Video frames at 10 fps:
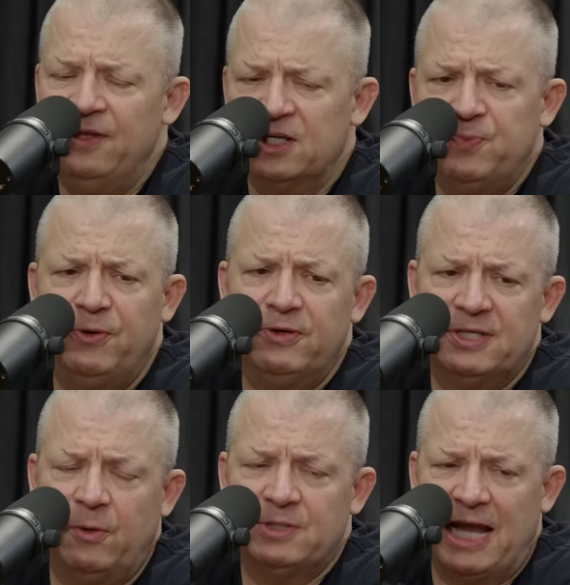the
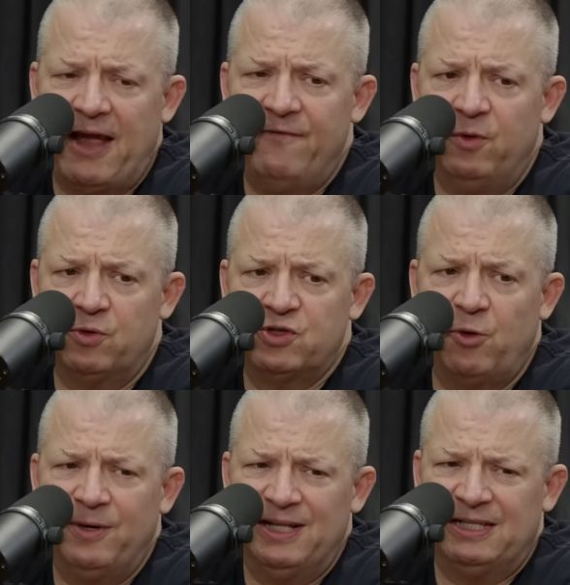experiences I was having were so
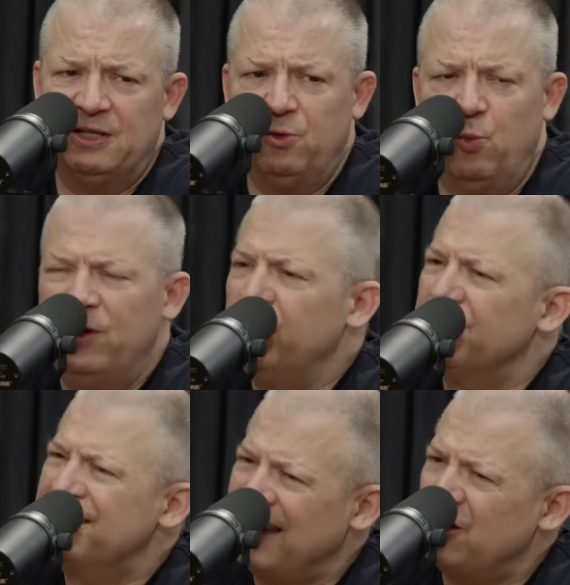many like little
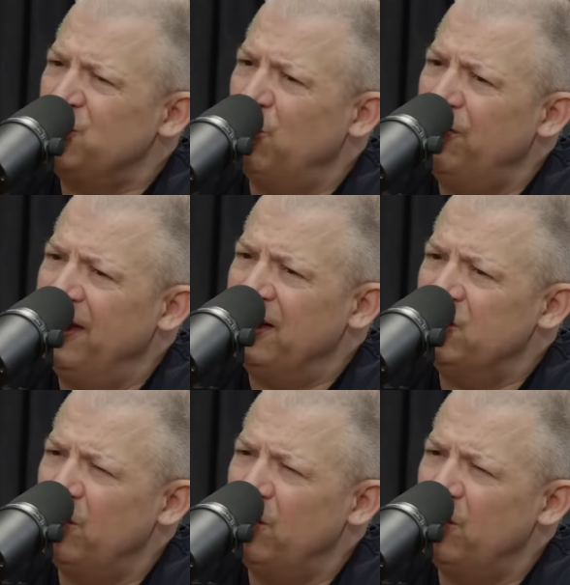weird sexual things.